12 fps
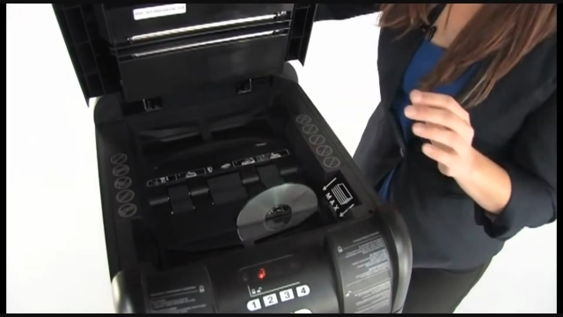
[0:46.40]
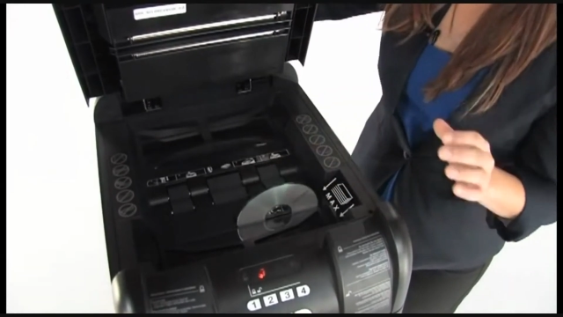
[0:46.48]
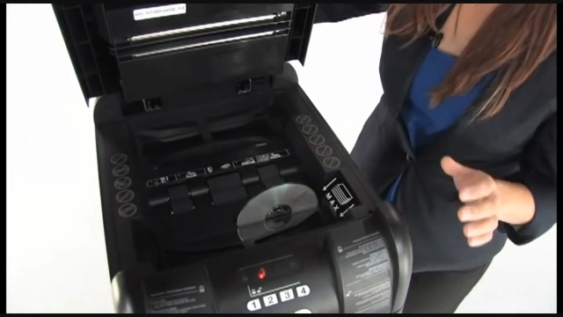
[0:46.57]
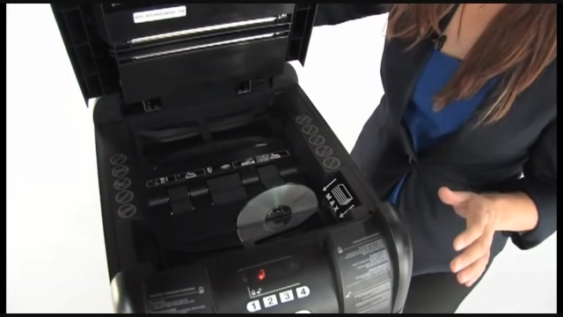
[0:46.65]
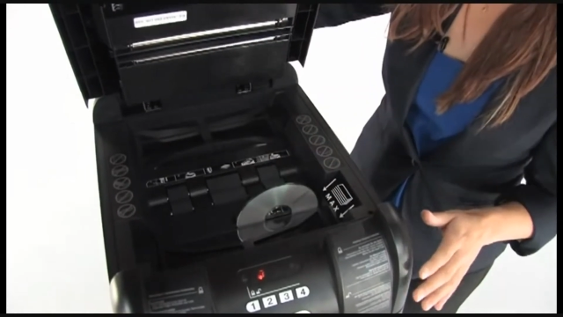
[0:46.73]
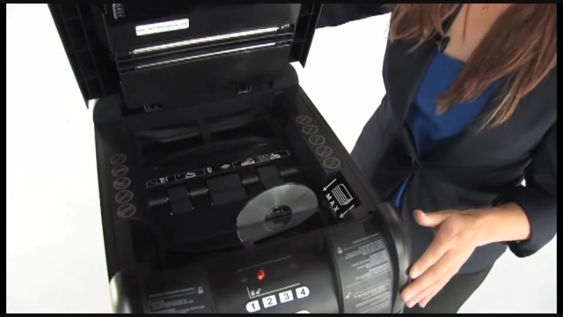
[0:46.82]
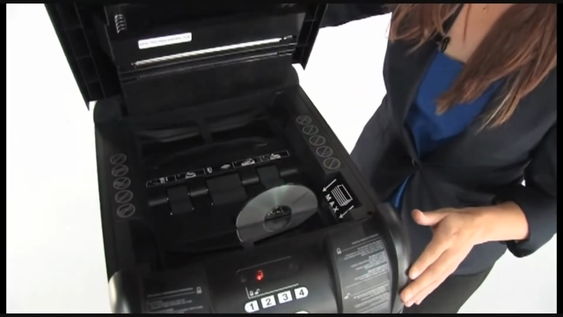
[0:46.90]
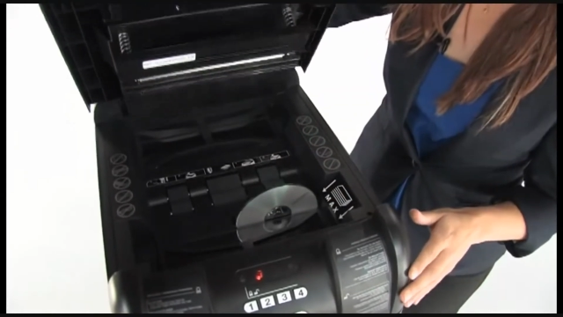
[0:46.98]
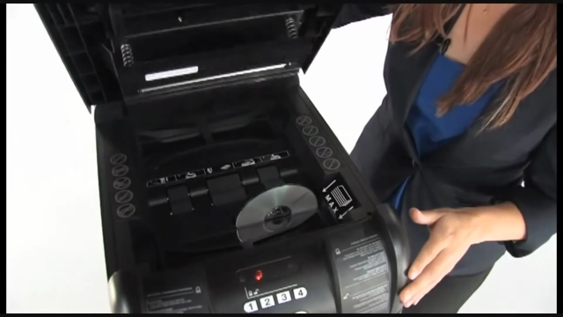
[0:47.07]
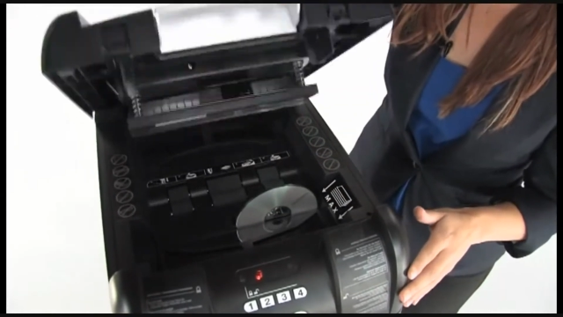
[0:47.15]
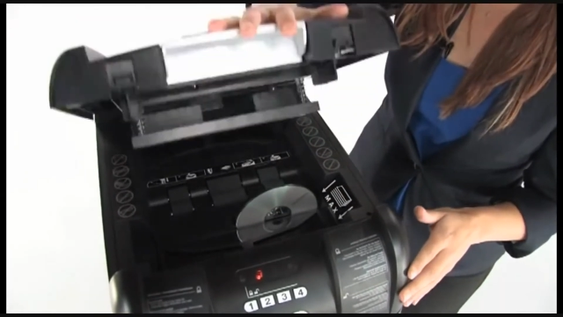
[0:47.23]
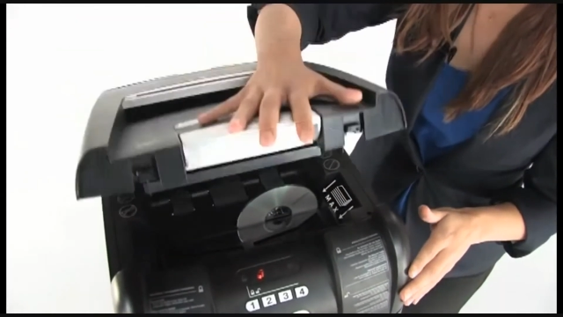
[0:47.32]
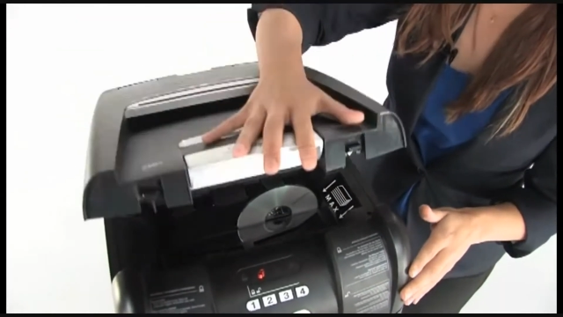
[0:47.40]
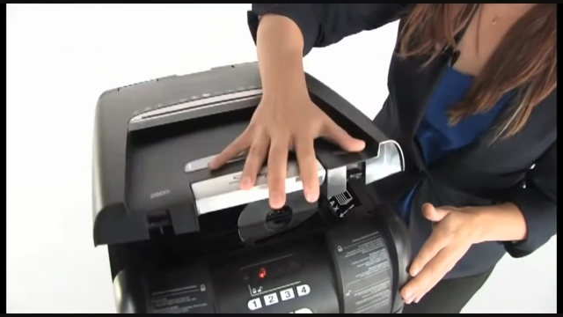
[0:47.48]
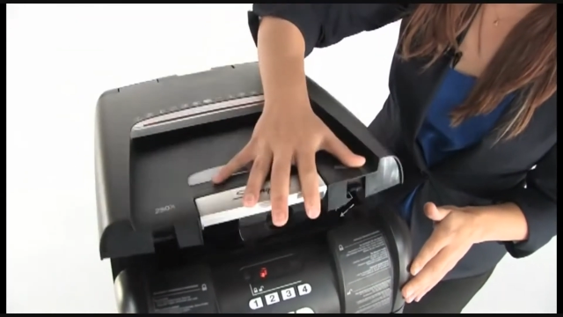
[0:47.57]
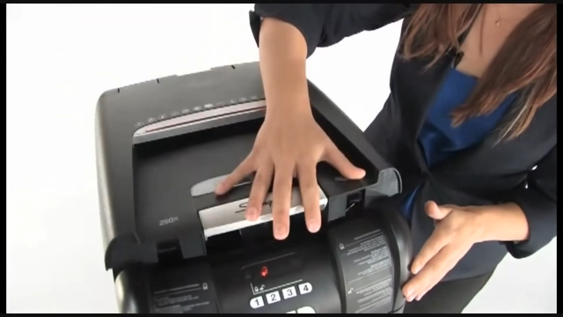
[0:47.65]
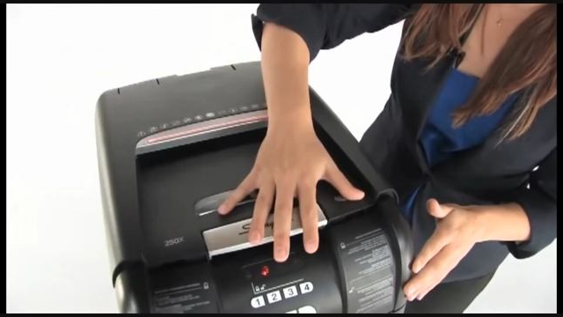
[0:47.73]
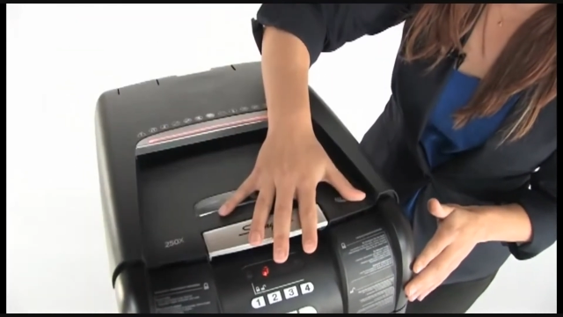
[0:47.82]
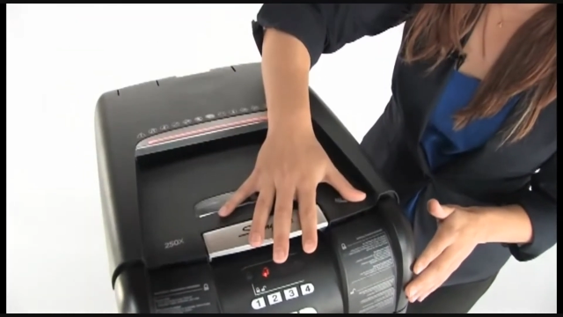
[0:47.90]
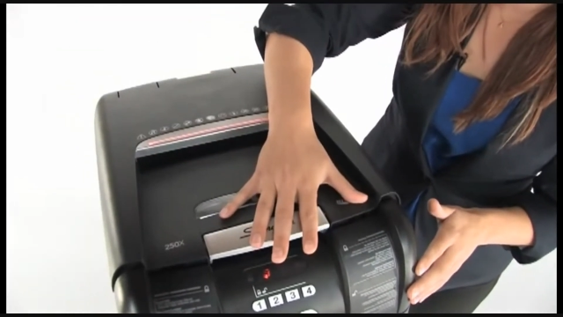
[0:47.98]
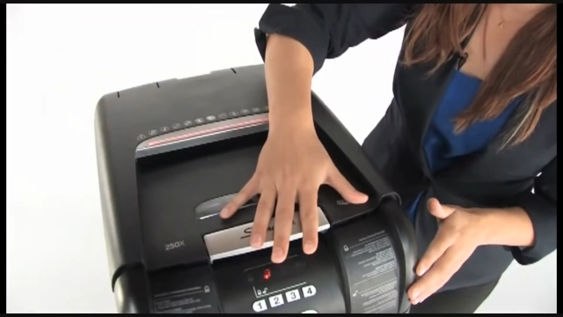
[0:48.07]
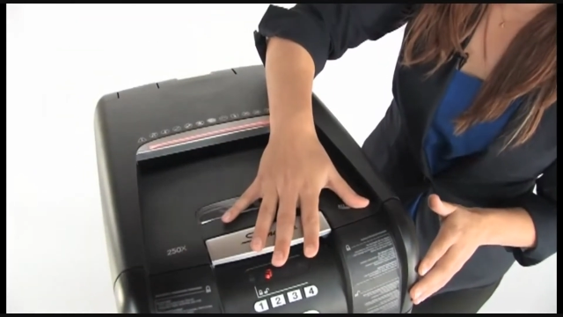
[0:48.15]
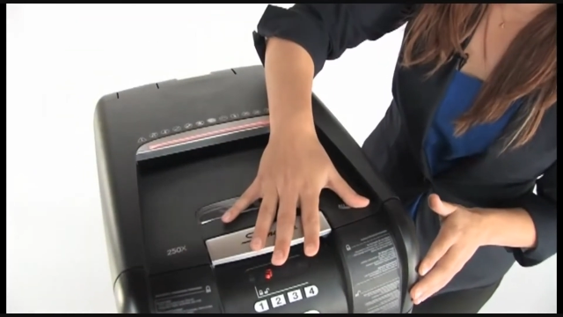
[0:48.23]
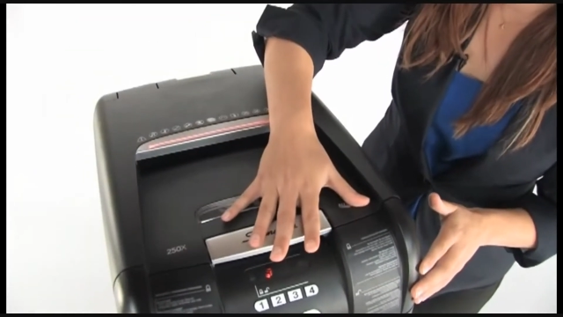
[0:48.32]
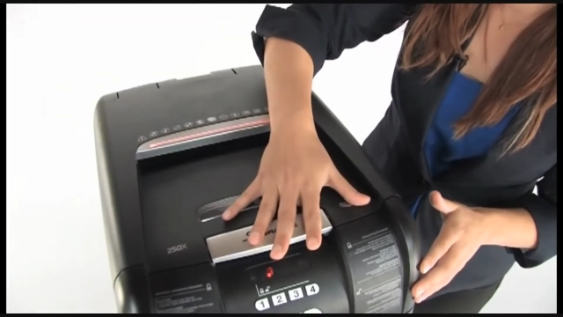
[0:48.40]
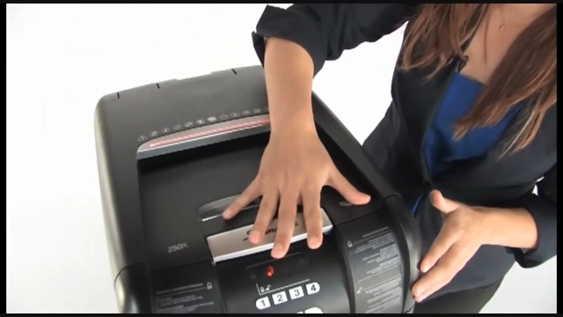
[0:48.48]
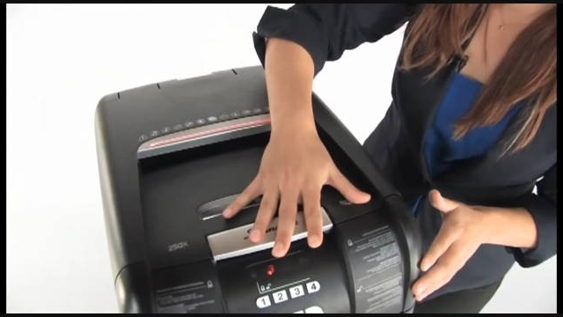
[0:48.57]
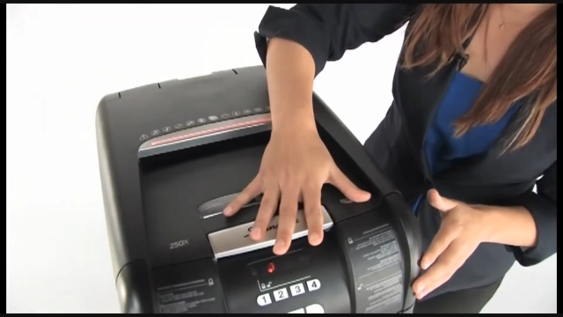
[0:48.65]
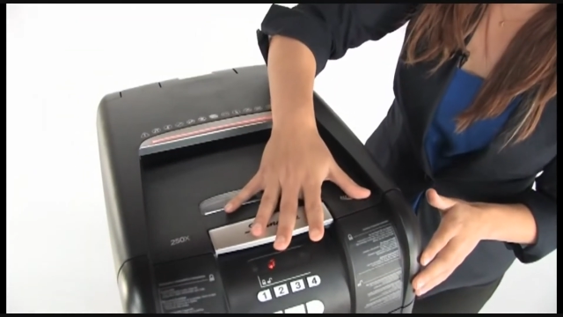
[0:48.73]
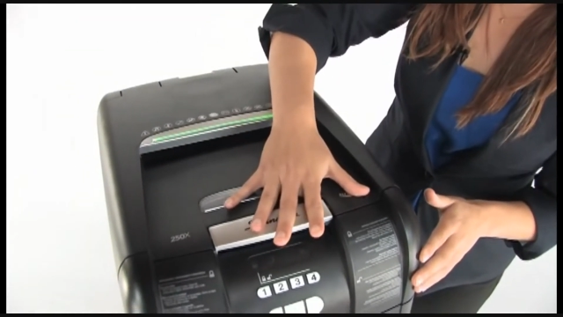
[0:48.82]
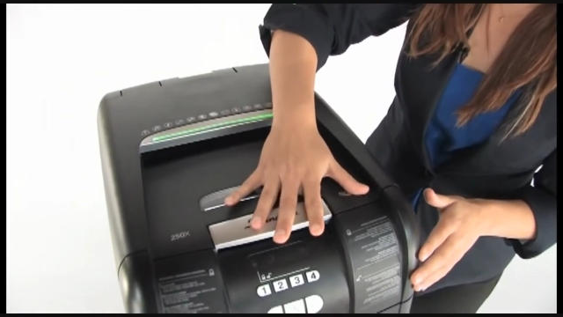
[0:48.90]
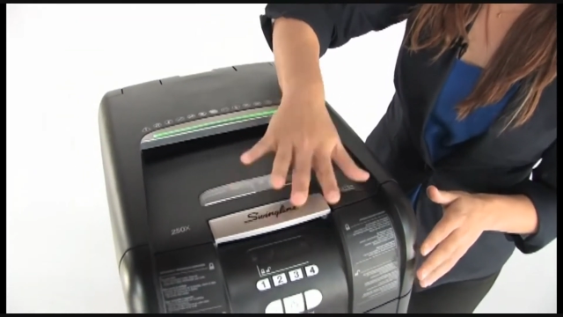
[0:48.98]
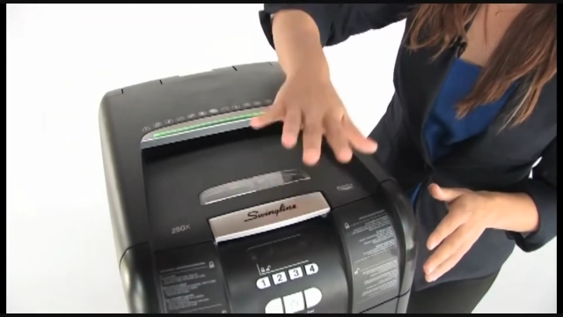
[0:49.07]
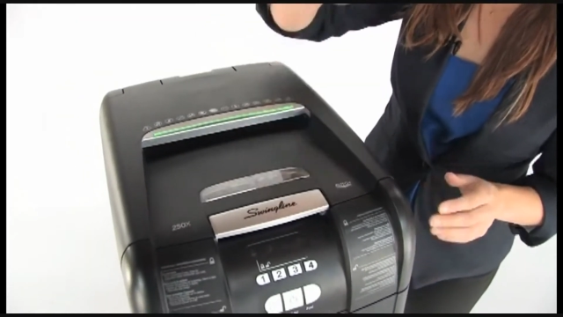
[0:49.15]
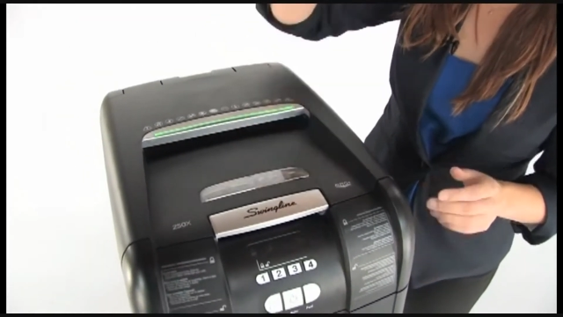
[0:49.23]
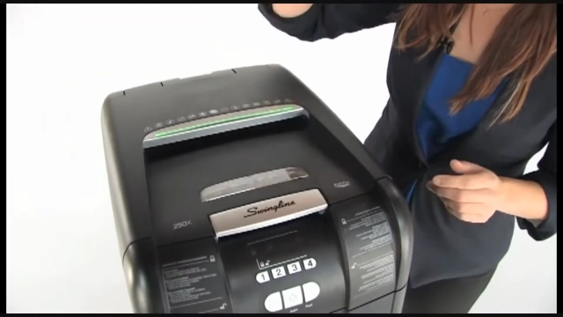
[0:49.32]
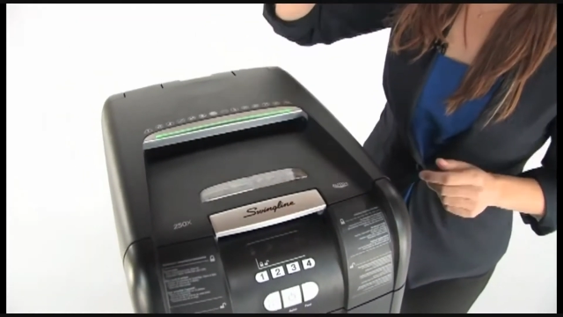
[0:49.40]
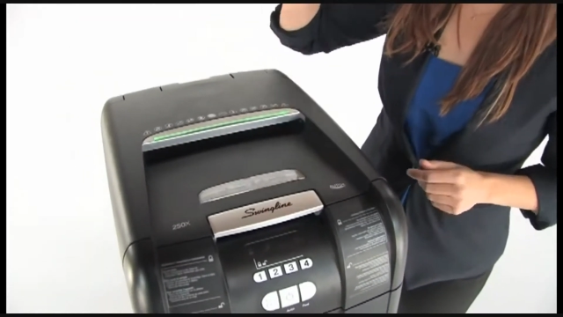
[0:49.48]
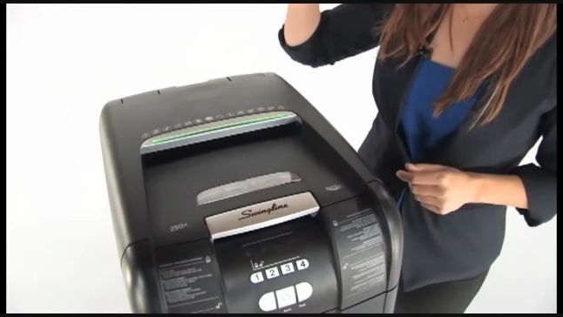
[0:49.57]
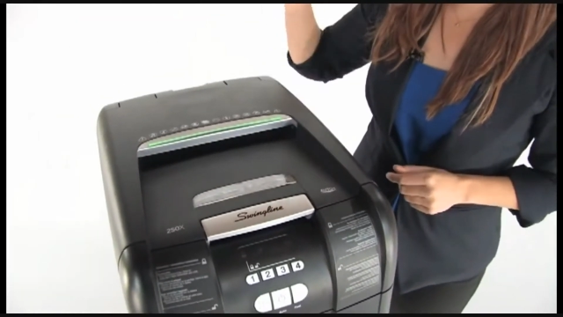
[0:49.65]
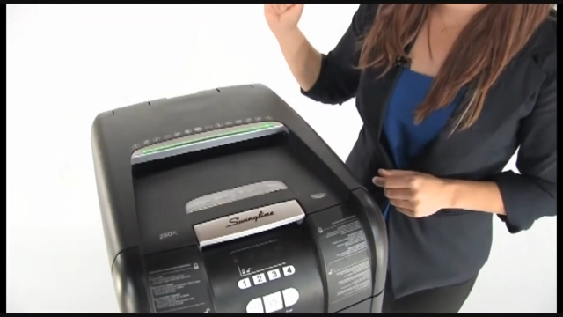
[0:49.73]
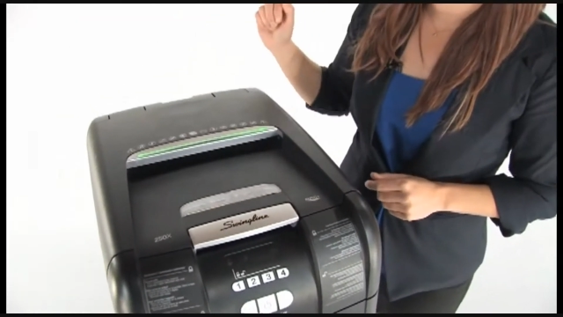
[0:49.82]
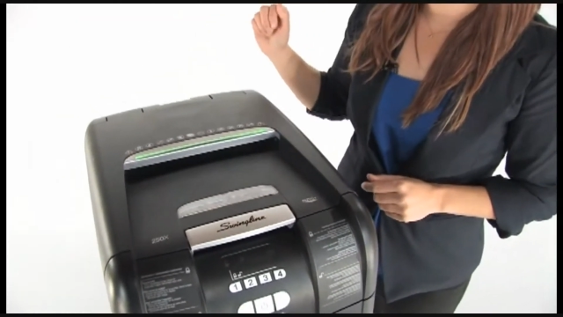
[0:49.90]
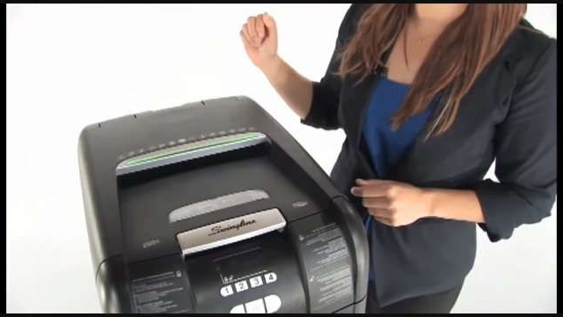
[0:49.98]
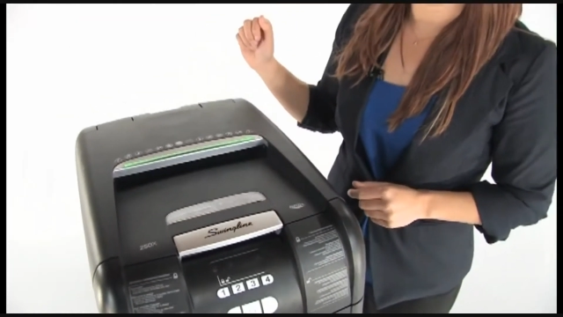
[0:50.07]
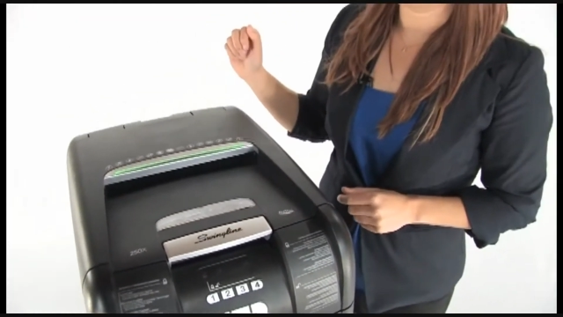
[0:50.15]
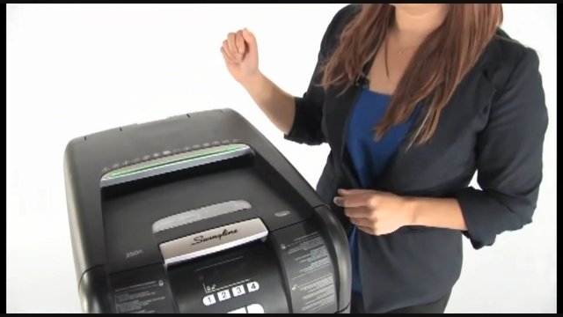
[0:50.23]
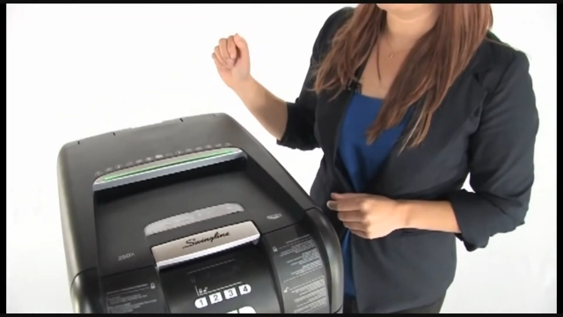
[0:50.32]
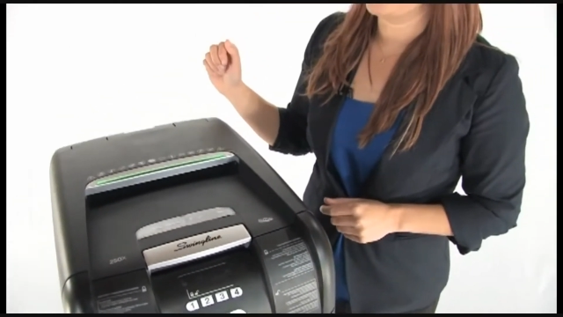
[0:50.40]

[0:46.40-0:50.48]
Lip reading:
(no speaker visible)